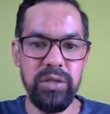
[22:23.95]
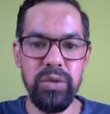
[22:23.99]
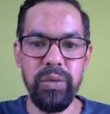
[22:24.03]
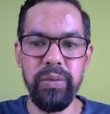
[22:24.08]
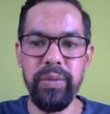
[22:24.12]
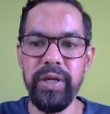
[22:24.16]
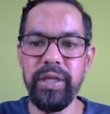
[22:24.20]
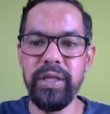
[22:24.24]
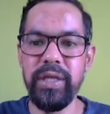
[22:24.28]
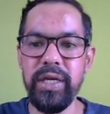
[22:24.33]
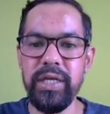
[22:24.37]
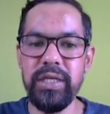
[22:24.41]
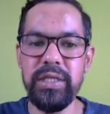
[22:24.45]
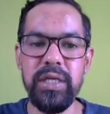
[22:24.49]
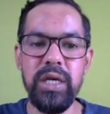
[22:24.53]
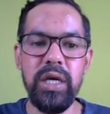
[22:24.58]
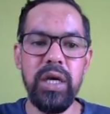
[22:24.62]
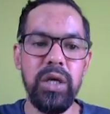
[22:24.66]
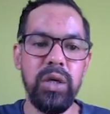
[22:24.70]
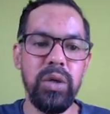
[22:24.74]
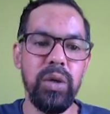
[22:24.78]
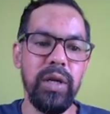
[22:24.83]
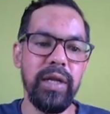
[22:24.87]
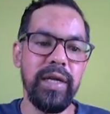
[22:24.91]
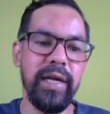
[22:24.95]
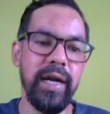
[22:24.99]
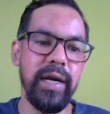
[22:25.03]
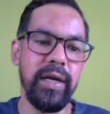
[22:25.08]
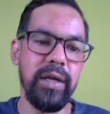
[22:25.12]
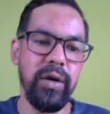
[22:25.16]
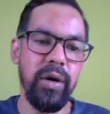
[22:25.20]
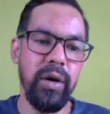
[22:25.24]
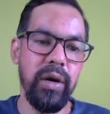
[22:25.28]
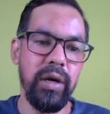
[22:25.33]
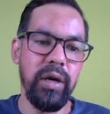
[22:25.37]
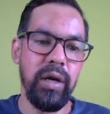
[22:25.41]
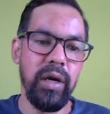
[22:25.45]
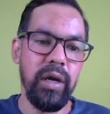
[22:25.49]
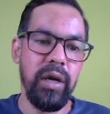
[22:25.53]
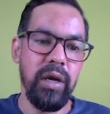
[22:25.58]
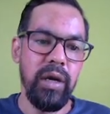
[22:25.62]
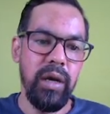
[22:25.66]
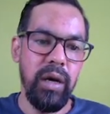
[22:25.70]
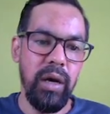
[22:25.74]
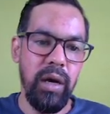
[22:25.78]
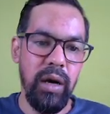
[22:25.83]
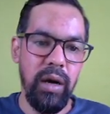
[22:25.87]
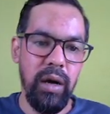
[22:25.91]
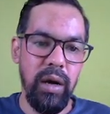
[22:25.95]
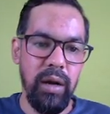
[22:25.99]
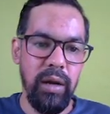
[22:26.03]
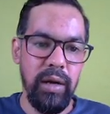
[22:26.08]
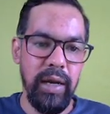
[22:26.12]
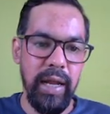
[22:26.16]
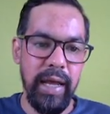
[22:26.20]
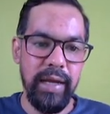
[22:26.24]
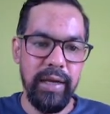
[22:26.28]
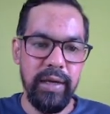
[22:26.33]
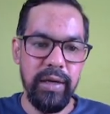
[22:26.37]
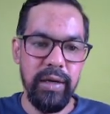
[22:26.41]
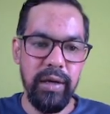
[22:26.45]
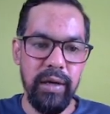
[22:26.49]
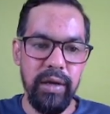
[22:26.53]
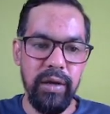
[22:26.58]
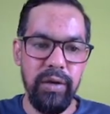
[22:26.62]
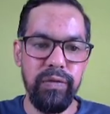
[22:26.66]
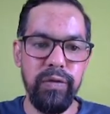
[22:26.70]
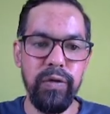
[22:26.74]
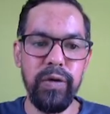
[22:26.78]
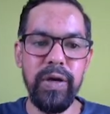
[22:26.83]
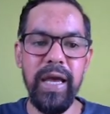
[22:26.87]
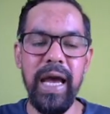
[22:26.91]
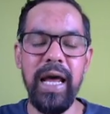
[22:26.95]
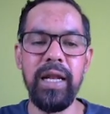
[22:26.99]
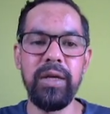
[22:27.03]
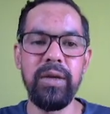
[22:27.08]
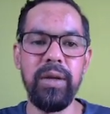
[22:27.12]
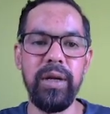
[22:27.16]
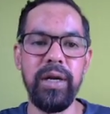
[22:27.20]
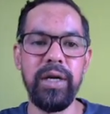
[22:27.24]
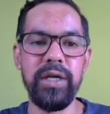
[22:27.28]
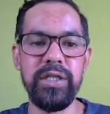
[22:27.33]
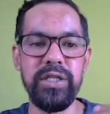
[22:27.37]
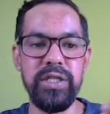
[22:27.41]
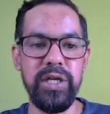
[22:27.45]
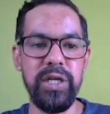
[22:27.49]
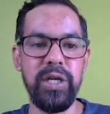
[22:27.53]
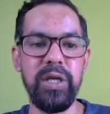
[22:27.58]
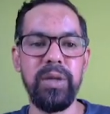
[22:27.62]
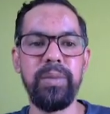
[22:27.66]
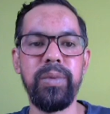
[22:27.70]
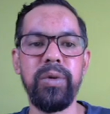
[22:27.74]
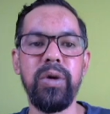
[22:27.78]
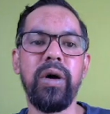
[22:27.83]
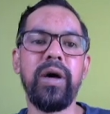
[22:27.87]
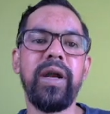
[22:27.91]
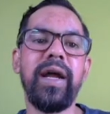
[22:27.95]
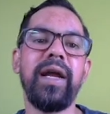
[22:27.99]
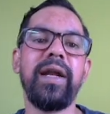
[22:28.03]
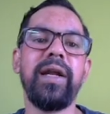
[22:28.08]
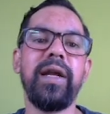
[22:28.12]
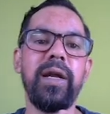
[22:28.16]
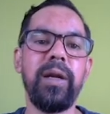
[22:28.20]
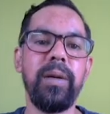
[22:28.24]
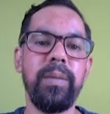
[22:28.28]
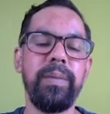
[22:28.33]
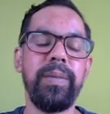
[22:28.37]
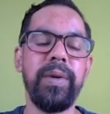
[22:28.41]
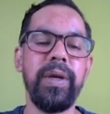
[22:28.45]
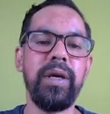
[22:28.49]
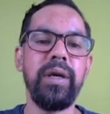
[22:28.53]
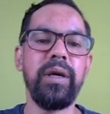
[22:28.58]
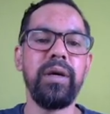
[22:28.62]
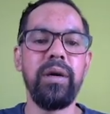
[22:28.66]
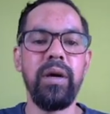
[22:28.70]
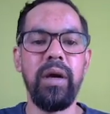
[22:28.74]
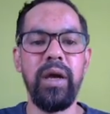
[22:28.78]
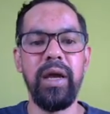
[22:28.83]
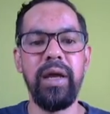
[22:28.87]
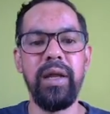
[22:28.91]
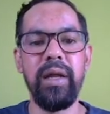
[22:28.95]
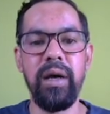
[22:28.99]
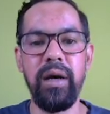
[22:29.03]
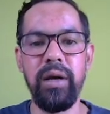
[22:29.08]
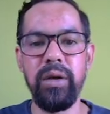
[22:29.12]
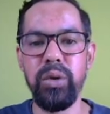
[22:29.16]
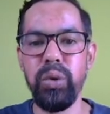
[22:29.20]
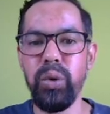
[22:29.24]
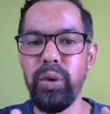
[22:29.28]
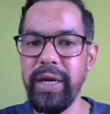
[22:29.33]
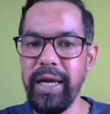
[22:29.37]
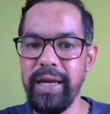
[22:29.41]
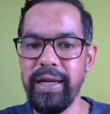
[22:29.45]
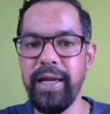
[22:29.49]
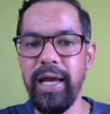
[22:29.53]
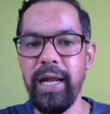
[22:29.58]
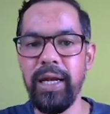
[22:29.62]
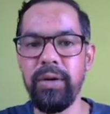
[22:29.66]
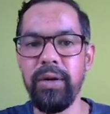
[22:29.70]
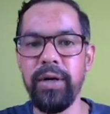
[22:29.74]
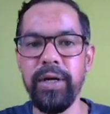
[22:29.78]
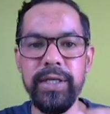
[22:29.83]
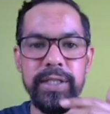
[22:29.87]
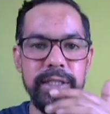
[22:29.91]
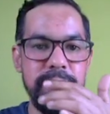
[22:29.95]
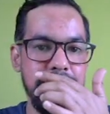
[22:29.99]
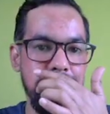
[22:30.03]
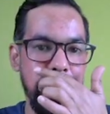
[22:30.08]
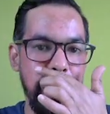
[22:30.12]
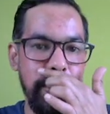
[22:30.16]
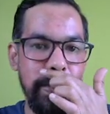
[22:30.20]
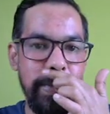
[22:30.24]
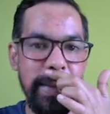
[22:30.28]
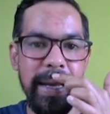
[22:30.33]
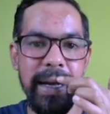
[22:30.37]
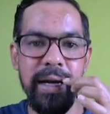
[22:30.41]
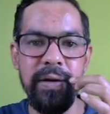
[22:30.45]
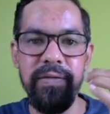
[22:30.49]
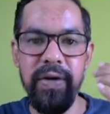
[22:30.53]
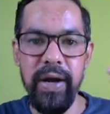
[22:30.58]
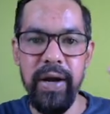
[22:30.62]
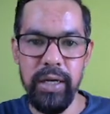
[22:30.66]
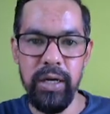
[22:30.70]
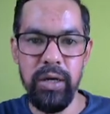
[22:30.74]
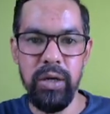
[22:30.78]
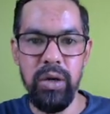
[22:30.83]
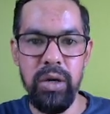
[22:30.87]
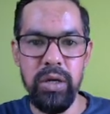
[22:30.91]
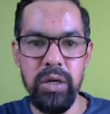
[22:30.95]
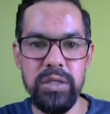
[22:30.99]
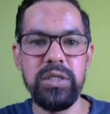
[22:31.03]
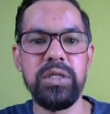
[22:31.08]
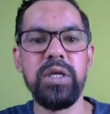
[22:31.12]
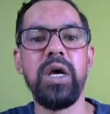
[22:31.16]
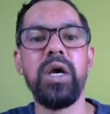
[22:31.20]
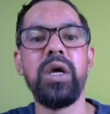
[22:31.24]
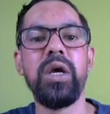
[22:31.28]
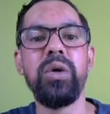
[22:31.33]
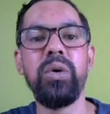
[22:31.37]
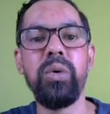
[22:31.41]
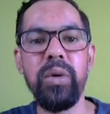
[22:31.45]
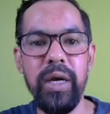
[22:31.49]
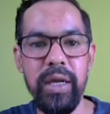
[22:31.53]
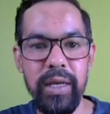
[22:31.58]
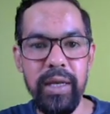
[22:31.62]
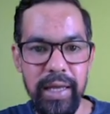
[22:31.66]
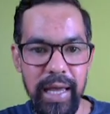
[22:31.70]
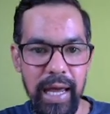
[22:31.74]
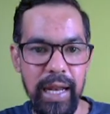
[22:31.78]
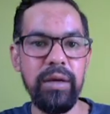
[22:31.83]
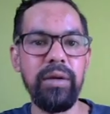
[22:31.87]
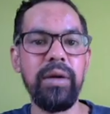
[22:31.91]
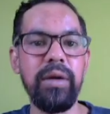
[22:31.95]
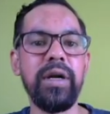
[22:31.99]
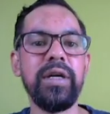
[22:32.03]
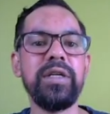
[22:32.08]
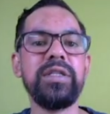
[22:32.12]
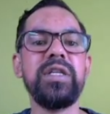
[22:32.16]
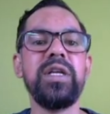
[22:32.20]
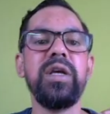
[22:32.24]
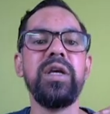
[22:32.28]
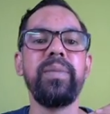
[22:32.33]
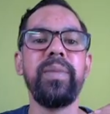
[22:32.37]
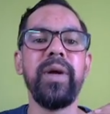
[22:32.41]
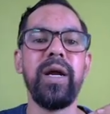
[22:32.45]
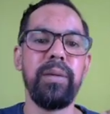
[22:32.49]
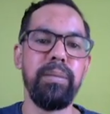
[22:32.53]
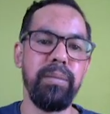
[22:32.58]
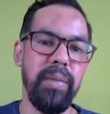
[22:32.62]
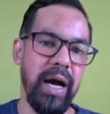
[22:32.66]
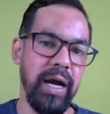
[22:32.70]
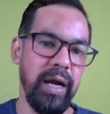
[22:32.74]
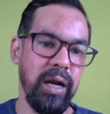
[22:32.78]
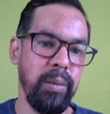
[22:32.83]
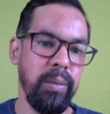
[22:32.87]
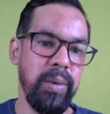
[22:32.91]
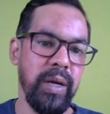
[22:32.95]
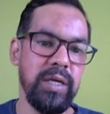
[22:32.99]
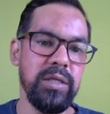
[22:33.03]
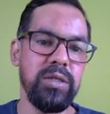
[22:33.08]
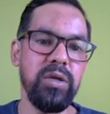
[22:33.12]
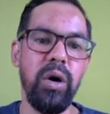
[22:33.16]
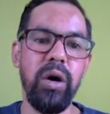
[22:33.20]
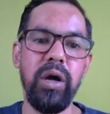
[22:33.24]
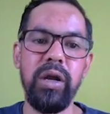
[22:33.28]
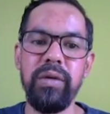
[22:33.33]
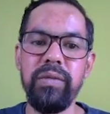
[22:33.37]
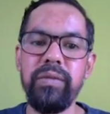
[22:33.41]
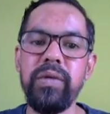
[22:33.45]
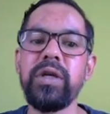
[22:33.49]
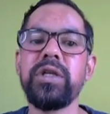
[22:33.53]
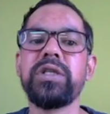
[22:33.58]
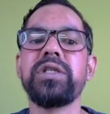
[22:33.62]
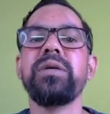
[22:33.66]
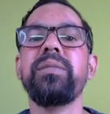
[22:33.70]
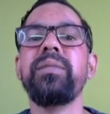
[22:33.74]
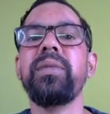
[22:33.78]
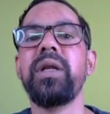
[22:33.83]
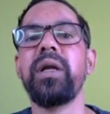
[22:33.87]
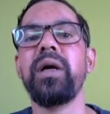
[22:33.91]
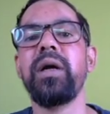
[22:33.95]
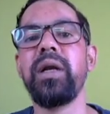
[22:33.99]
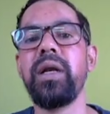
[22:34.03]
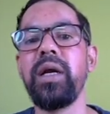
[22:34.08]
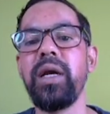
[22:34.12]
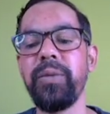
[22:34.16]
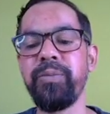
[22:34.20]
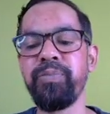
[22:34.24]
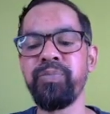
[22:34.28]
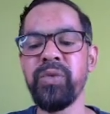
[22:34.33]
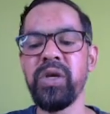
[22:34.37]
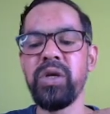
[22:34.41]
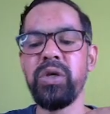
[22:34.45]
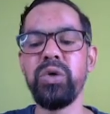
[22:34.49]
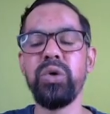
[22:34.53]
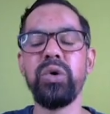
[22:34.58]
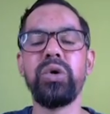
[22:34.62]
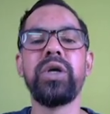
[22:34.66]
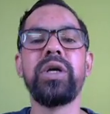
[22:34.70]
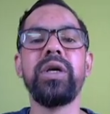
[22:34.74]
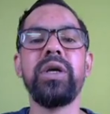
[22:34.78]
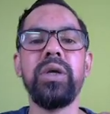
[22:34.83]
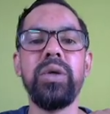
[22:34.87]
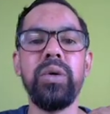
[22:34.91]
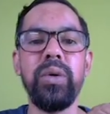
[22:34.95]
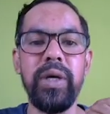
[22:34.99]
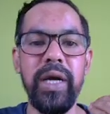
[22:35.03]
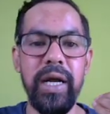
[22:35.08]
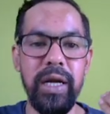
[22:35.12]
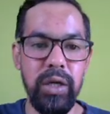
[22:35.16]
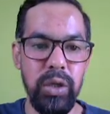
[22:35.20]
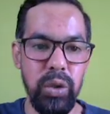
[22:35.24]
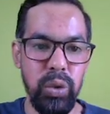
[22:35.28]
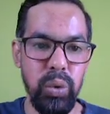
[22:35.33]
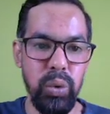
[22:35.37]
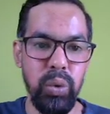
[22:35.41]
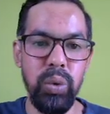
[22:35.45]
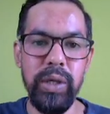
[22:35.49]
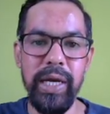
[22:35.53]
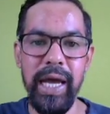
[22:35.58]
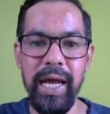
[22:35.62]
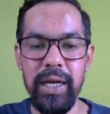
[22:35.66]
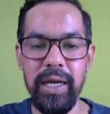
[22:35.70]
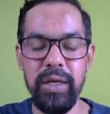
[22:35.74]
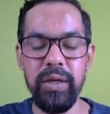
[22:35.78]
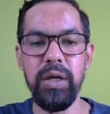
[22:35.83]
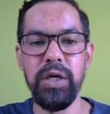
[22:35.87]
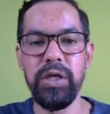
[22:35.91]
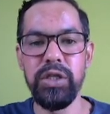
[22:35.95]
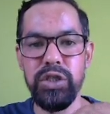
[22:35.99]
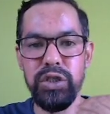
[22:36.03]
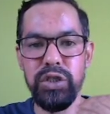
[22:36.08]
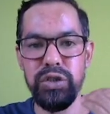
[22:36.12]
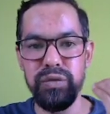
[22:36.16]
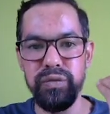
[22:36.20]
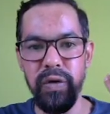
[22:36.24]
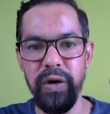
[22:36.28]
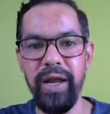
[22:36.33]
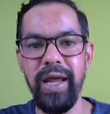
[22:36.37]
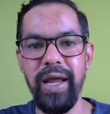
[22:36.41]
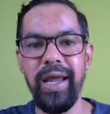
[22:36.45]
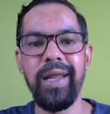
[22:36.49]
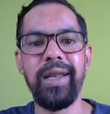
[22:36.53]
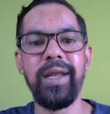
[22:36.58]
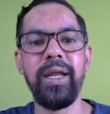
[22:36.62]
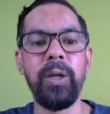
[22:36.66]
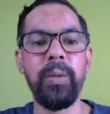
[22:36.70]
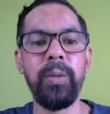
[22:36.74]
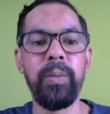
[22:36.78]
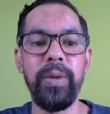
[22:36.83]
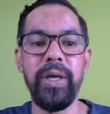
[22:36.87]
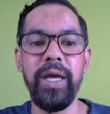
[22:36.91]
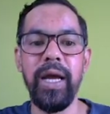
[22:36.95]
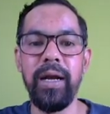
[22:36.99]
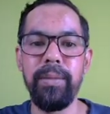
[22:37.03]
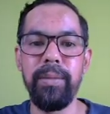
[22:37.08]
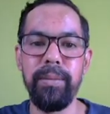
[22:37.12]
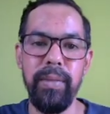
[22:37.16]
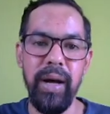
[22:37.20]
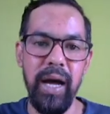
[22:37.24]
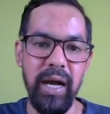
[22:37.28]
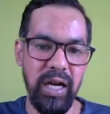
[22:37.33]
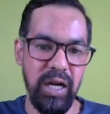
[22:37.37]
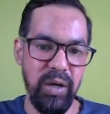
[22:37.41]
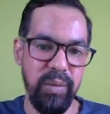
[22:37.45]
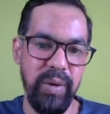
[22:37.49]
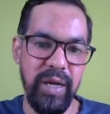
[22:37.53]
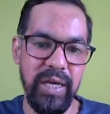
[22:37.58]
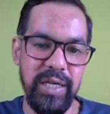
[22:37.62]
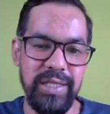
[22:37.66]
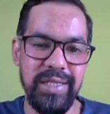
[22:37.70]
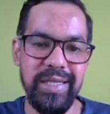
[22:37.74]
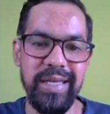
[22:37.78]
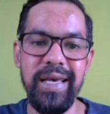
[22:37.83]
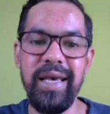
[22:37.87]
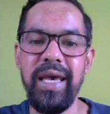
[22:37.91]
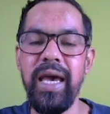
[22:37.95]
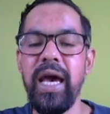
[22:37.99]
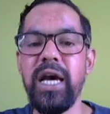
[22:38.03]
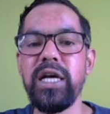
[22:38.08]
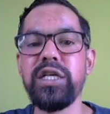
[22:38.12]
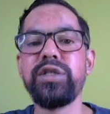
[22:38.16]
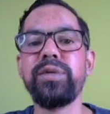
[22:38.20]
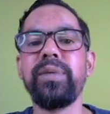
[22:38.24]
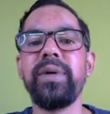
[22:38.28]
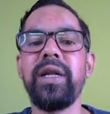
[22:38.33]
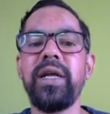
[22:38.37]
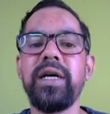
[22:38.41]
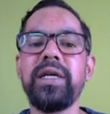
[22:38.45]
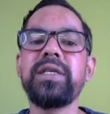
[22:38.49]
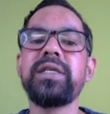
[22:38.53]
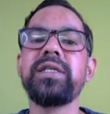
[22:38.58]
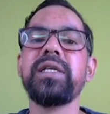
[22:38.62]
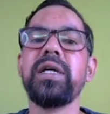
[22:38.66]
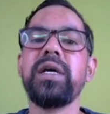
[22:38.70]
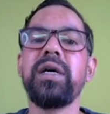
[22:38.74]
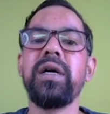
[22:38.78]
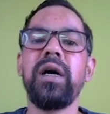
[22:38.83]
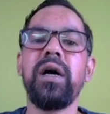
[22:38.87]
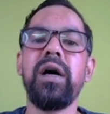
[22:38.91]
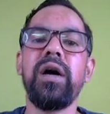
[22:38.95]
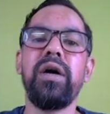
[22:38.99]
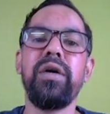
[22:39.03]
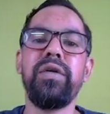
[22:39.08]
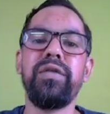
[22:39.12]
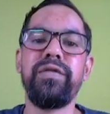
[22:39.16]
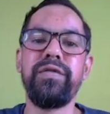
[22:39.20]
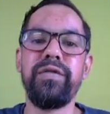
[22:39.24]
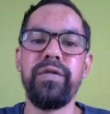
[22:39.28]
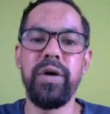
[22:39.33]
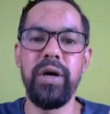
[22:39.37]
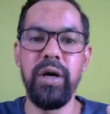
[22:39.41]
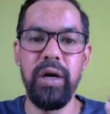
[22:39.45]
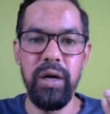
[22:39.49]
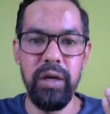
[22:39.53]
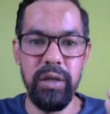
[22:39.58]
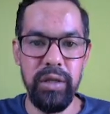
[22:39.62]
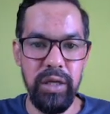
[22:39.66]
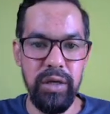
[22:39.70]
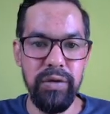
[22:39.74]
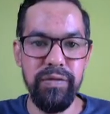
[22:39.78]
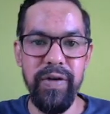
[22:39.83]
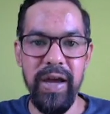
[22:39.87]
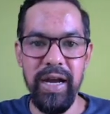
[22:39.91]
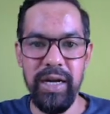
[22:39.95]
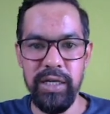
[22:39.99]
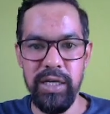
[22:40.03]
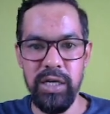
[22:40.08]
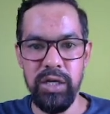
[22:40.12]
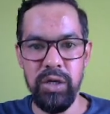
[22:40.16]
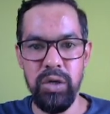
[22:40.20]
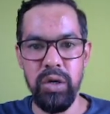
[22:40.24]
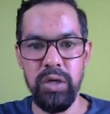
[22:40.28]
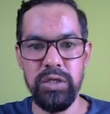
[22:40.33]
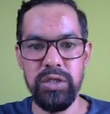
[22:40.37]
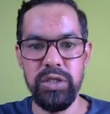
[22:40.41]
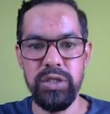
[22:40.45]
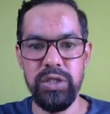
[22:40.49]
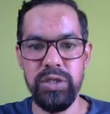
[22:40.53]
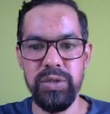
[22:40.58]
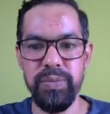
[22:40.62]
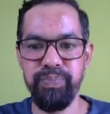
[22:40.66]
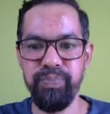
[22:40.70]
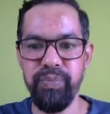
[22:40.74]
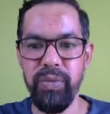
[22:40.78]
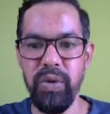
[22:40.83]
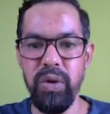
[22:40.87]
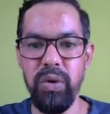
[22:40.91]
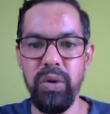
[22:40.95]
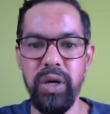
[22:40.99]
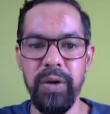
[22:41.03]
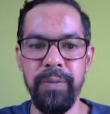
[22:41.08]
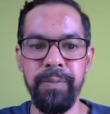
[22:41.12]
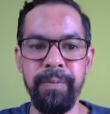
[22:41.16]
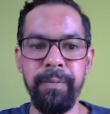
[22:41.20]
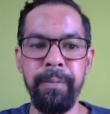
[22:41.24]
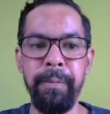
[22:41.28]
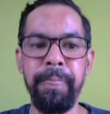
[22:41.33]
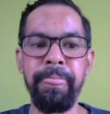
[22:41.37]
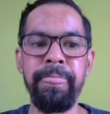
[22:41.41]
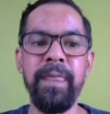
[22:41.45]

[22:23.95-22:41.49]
So with this, you'll get your like if you calculate GDP or NNP, you can calculate GDP at factor cost, you can calculate GDP at market price, or even similarly you can do calculations for NNP at market price as well as the factor cost. Okay,